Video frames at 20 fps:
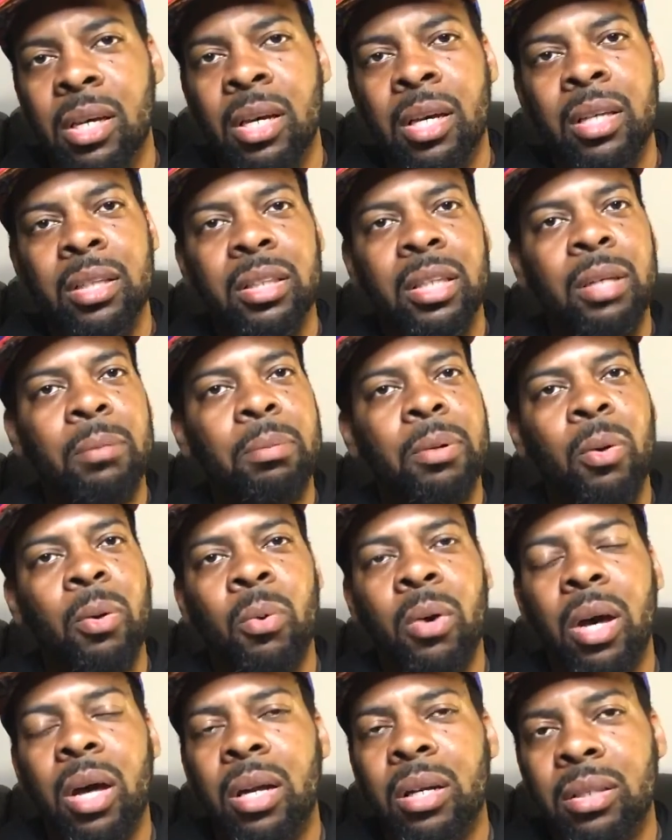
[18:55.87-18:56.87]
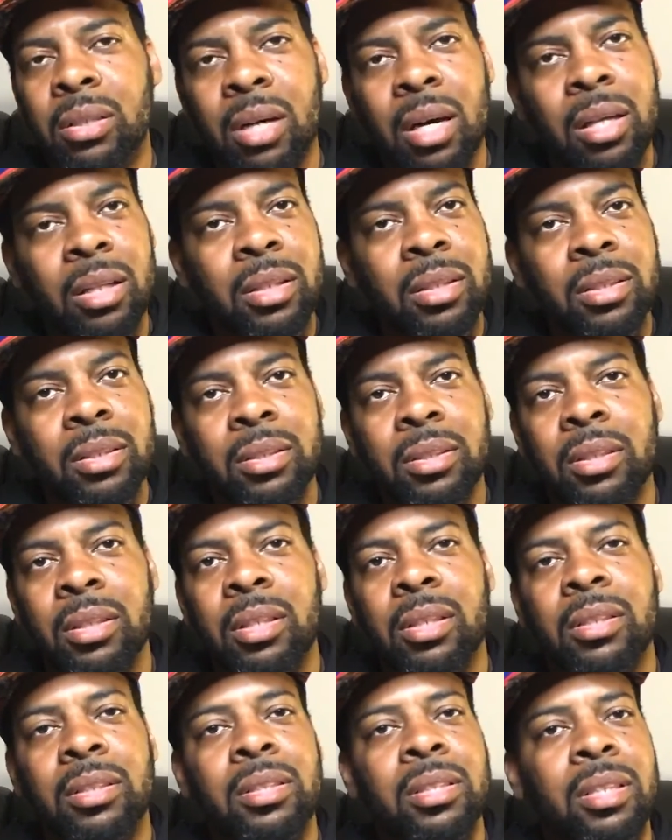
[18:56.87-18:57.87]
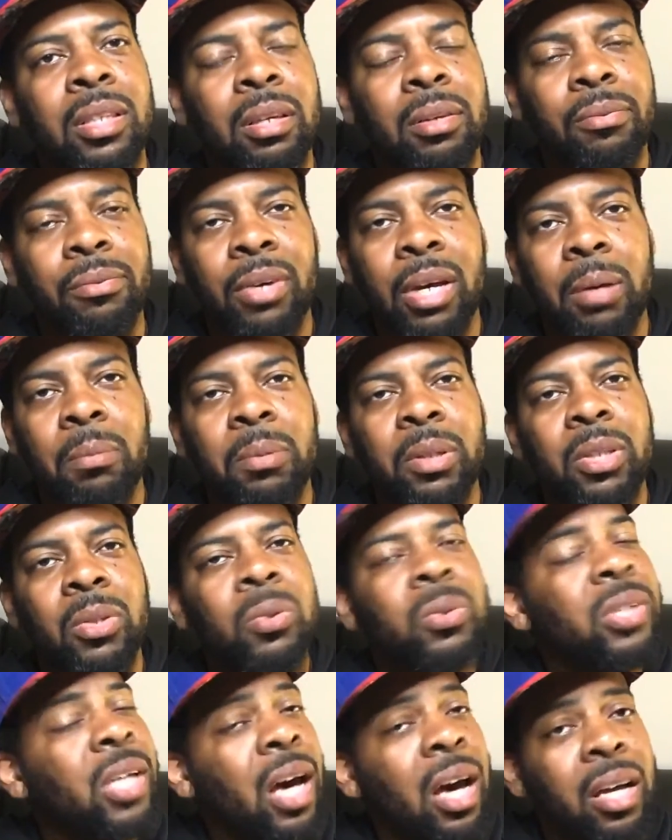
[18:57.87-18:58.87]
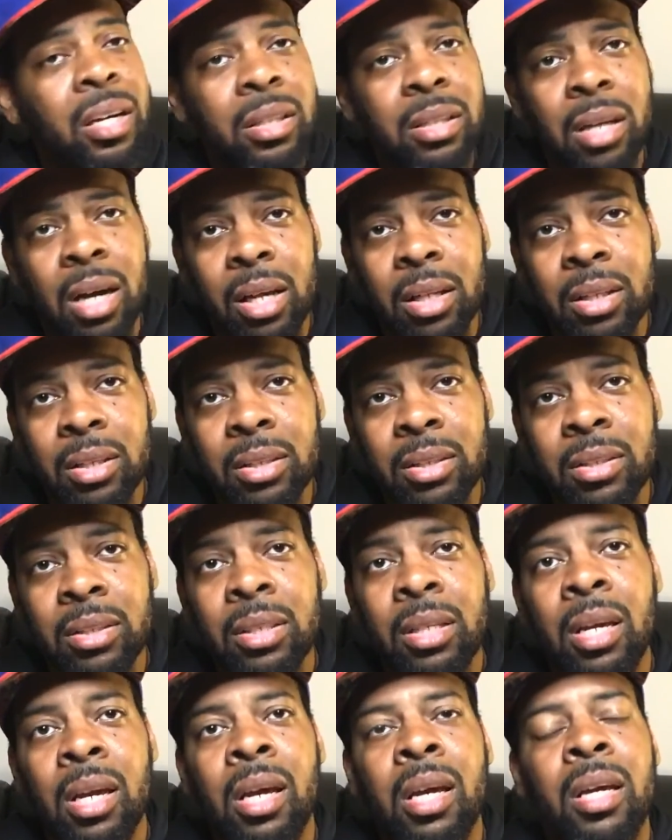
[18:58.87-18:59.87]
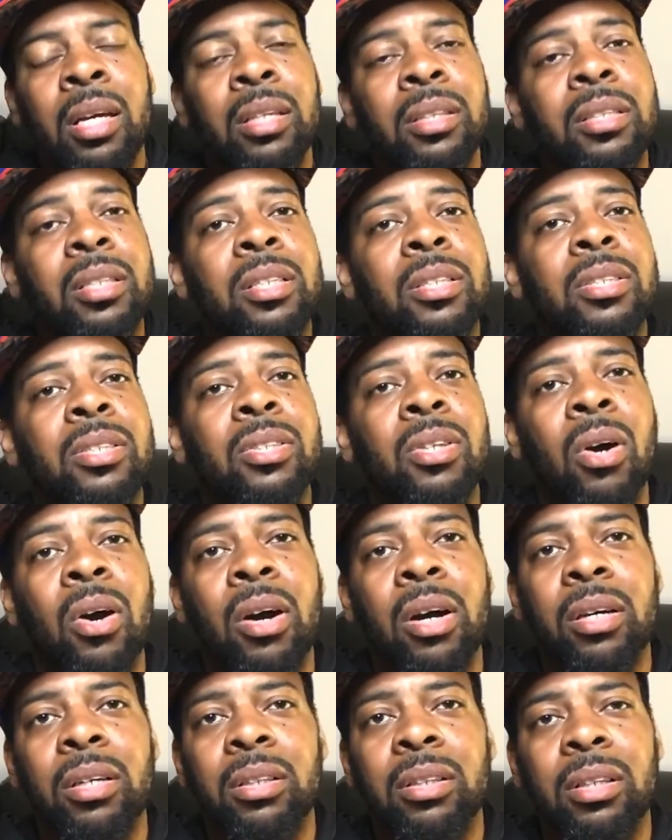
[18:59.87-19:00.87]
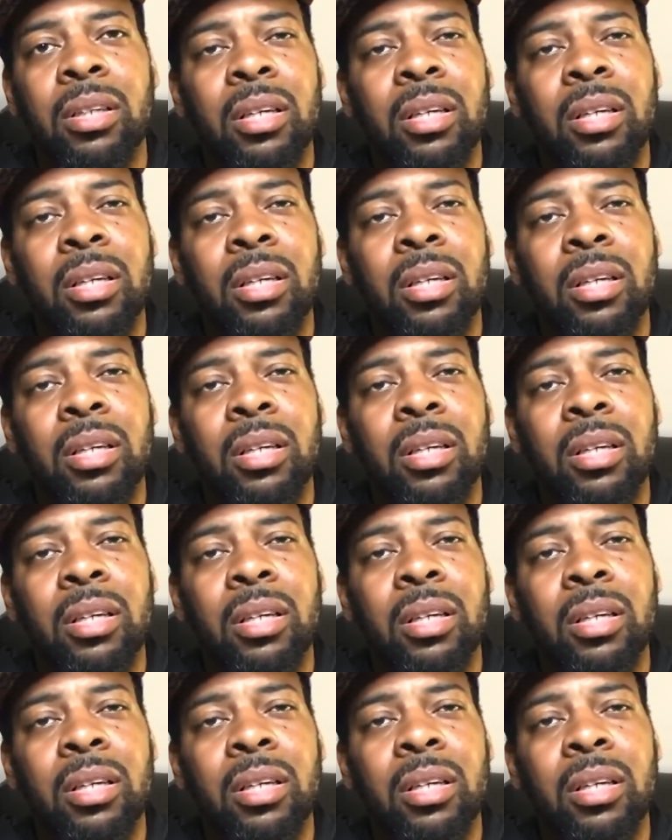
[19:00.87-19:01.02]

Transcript: Keep your $100 to your family. Use that $100 to start a